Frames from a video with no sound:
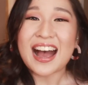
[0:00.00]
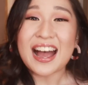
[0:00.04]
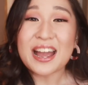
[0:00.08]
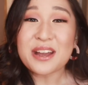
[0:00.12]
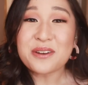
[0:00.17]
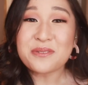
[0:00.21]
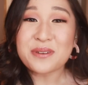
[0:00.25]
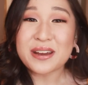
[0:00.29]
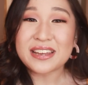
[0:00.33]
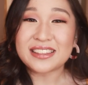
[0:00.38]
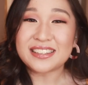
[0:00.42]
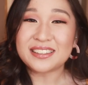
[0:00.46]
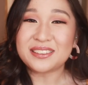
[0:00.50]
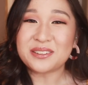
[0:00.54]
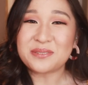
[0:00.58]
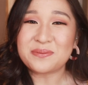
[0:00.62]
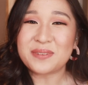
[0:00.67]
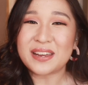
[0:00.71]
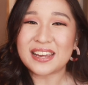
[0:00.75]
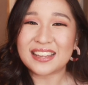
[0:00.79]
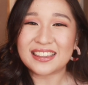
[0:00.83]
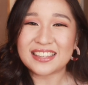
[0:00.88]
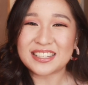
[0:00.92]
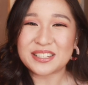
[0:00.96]
I waited to
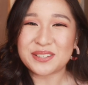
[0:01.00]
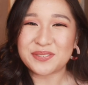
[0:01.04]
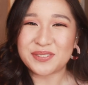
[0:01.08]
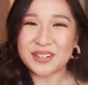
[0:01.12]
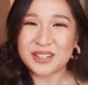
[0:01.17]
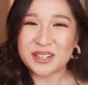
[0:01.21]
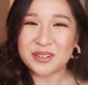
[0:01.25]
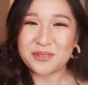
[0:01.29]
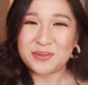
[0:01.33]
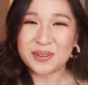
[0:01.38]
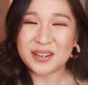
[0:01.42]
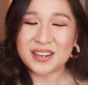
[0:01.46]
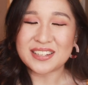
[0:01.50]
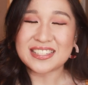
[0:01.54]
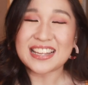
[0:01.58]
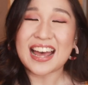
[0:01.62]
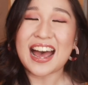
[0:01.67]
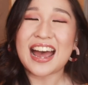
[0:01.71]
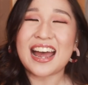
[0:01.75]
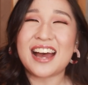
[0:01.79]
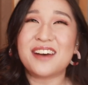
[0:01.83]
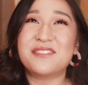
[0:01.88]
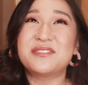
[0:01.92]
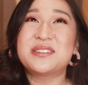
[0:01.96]
make this video because
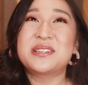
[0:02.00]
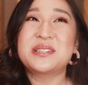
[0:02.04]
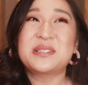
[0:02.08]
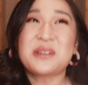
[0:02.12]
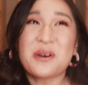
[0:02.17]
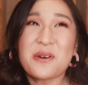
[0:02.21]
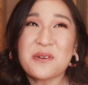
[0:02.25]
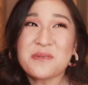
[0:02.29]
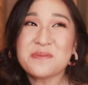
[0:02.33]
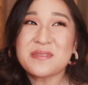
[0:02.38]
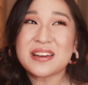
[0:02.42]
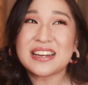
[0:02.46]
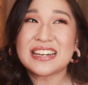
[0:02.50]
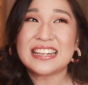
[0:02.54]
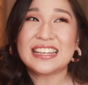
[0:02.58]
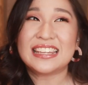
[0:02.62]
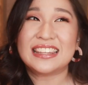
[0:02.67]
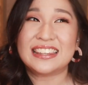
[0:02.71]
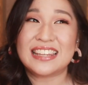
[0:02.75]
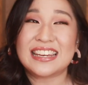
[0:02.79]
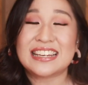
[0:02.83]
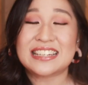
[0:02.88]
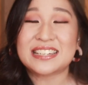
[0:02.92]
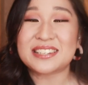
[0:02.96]
I have so
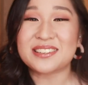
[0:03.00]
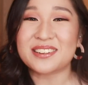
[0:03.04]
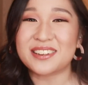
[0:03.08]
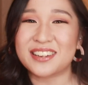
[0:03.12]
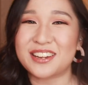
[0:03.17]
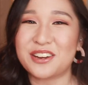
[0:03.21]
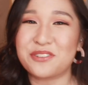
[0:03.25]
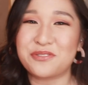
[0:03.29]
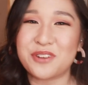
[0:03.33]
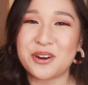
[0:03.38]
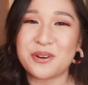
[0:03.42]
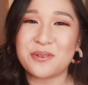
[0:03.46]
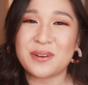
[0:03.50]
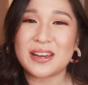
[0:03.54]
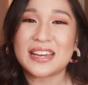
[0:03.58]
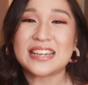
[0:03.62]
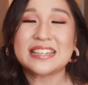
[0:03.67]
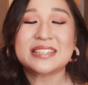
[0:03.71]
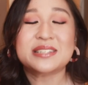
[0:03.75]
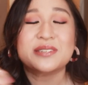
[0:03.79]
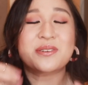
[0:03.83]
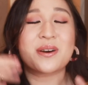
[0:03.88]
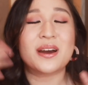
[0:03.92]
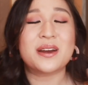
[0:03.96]
many things to give
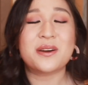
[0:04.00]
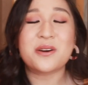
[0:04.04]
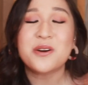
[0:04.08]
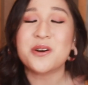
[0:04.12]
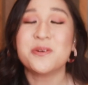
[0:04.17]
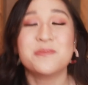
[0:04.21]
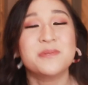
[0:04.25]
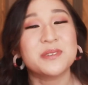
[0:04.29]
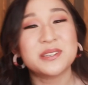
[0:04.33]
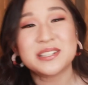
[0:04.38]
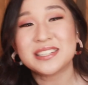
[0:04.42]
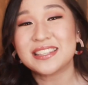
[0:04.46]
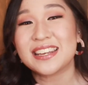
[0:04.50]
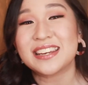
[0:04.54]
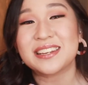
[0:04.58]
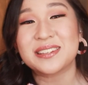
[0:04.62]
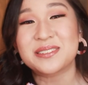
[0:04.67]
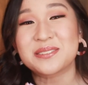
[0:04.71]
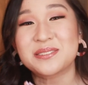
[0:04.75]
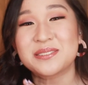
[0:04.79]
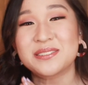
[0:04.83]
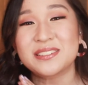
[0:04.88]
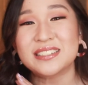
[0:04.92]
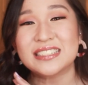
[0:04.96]
away. So I hope you stay
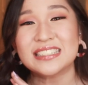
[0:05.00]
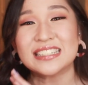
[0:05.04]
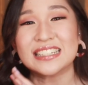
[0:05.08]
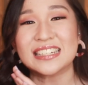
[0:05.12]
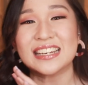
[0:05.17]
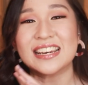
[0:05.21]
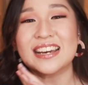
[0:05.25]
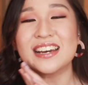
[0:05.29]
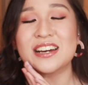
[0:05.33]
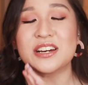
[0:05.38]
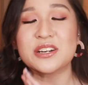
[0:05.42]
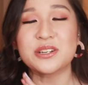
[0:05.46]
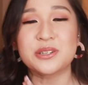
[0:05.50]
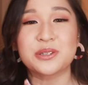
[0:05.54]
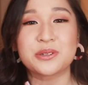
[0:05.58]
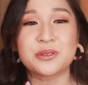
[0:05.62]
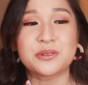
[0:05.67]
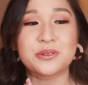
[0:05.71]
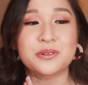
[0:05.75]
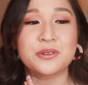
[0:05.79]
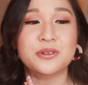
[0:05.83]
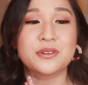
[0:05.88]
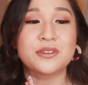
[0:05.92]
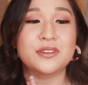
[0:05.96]
tuned
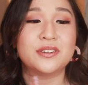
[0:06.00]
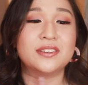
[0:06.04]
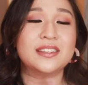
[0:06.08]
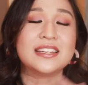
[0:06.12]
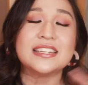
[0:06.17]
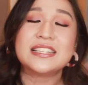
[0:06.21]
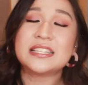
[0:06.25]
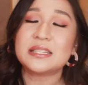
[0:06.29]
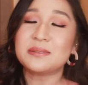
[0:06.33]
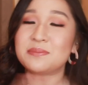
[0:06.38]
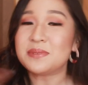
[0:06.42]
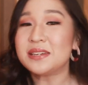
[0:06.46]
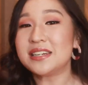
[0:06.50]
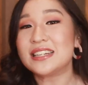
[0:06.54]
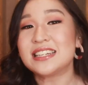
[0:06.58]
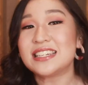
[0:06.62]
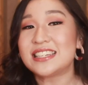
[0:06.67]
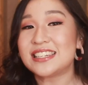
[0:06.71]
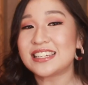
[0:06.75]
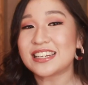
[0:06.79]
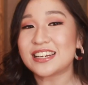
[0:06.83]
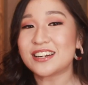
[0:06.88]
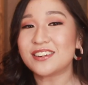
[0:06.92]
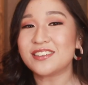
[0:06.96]
to this mini
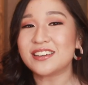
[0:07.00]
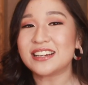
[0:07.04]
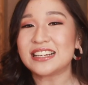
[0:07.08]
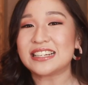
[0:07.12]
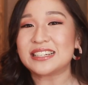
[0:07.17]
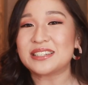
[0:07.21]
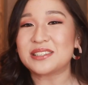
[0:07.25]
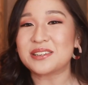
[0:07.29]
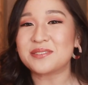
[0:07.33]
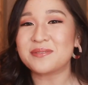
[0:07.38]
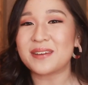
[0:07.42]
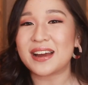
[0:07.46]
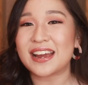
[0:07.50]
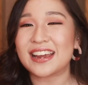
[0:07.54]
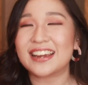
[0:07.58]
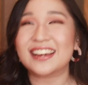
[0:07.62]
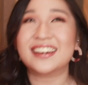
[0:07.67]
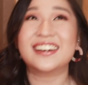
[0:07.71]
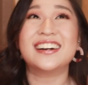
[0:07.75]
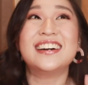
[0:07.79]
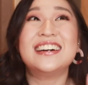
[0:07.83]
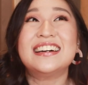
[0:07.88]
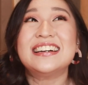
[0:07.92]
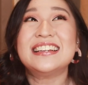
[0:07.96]
series, to my
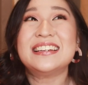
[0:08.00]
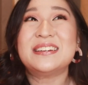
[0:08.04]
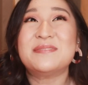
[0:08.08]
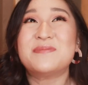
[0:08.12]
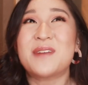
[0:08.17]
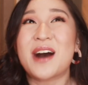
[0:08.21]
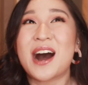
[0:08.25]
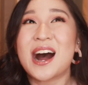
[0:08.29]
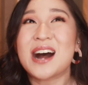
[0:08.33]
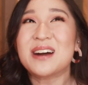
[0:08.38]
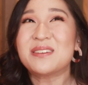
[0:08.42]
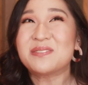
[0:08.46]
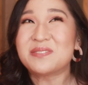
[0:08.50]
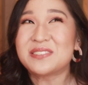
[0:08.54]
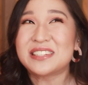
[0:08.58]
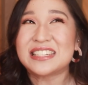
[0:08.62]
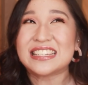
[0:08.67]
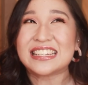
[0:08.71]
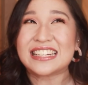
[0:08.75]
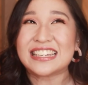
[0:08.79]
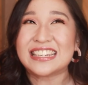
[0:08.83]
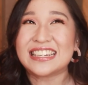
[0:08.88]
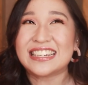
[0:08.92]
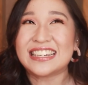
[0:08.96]
ColourPop
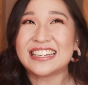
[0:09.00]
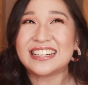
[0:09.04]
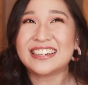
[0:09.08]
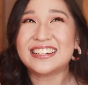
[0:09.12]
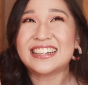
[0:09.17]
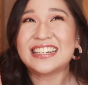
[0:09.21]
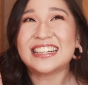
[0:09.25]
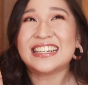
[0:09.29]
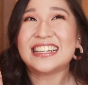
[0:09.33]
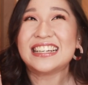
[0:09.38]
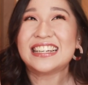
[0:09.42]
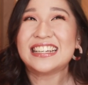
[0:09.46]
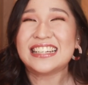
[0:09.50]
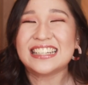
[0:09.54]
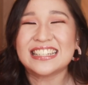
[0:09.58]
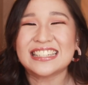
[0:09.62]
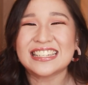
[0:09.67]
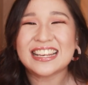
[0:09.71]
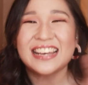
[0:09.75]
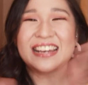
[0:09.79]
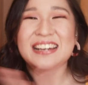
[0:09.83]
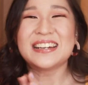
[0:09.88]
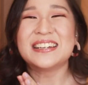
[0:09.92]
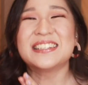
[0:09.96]

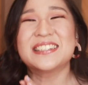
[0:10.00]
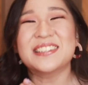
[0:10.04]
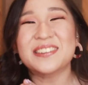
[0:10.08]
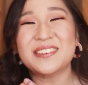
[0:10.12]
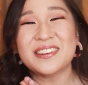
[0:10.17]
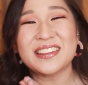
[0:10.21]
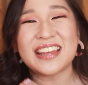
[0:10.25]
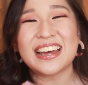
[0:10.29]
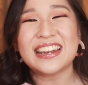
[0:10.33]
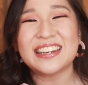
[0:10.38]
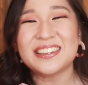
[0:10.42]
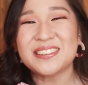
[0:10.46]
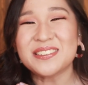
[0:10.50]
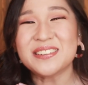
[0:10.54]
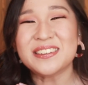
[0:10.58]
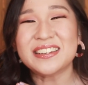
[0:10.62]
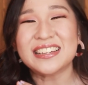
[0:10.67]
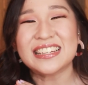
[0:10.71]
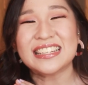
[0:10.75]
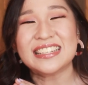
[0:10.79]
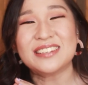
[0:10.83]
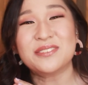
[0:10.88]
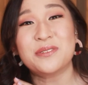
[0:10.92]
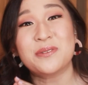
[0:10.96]
series, so that you
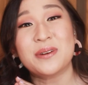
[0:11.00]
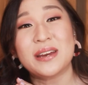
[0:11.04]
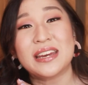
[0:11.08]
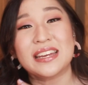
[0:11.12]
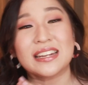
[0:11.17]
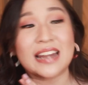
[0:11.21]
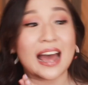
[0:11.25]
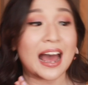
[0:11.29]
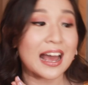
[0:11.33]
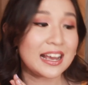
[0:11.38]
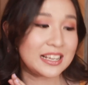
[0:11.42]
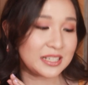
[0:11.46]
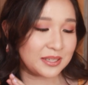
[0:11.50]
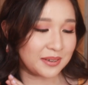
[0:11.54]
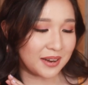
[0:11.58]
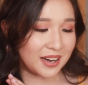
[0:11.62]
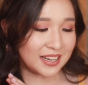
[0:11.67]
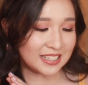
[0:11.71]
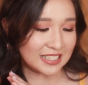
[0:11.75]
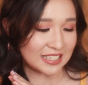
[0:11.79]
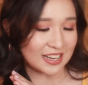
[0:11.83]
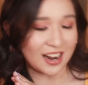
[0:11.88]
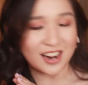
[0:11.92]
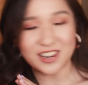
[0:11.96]
can win. I
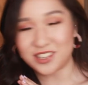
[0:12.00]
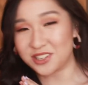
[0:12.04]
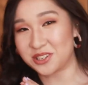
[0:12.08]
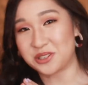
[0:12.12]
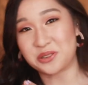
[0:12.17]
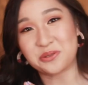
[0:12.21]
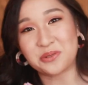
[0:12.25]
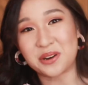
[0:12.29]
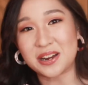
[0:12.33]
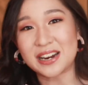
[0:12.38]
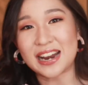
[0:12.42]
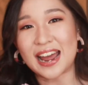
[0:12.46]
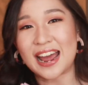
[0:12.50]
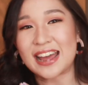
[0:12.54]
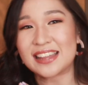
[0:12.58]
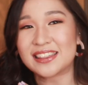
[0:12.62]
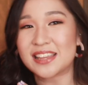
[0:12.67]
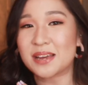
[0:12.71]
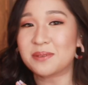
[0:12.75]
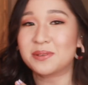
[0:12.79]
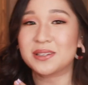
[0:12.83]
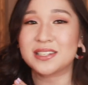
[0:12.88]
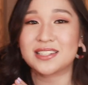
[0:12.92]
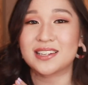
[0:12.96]
swear it's not just one
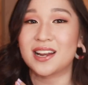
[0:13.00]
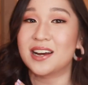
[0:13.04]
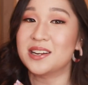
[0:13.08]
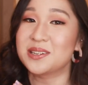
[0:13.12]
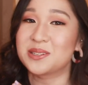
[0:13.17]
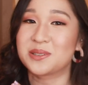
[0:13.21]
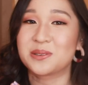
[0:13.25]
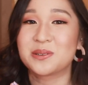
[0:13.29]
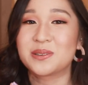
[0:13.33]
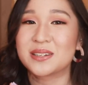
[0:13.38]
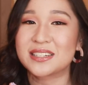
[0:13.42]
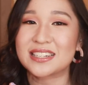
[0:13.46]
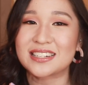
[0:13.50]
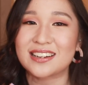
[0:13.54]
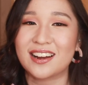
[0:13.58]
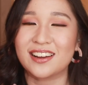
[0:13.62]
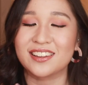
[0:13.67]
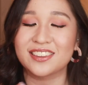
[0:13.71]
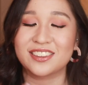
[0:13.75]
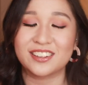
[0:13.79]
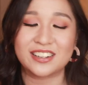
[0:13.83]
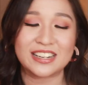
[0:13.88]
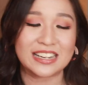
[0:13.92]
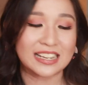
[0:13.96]
item, it's not two, it's
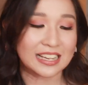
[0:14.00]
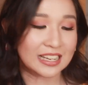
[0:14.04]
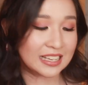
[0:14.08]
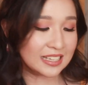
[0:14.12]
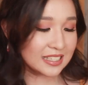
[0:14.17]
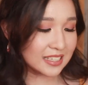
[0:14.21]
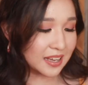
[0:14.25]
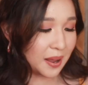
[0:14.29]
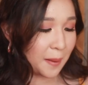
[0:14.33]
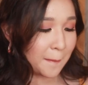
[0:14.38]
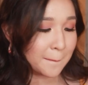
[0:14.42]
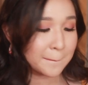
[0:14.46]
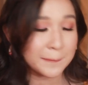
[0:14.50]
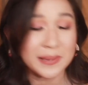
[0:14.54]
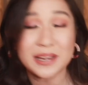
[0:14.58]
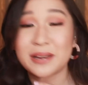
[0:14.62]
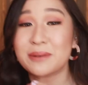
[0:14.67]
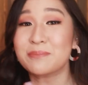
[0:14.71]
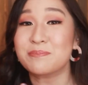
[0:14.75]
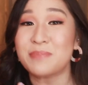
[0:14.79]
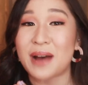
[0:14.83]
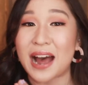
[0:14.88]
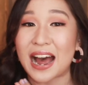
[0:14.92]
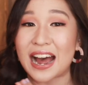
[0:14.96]
not three. It's a
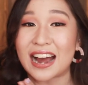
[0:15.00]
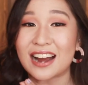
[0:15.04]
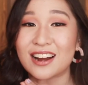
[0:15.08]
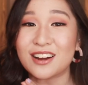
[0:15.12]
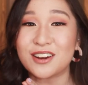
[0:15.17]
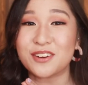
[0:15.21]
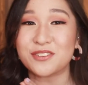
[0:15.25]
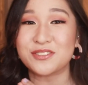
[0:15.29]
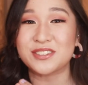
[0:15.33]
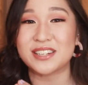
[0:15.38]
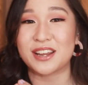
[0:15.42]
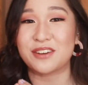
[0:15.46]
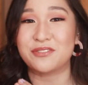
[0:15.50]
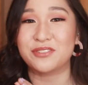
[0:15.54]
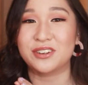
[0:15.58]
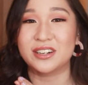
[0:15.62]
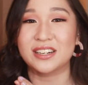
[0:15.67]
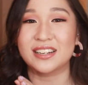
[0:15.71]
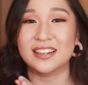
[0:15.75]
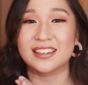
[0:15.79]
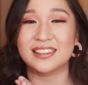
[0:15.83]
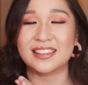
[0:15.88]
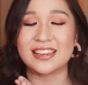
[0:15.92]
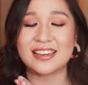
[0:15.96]
big bag of
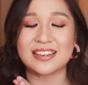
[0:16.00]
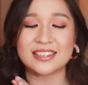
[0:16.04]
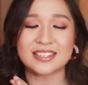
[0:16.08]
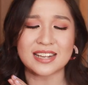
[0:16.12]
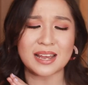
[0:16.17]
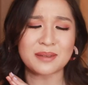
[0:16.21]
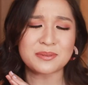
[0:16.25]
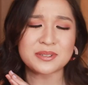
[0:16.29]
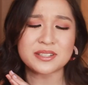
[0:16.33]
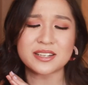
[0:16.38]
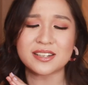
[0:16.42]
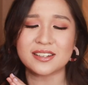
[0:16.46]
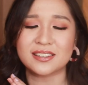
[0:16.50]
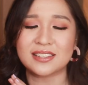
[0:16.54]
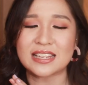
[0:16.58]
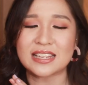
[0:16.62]
several things. I'm still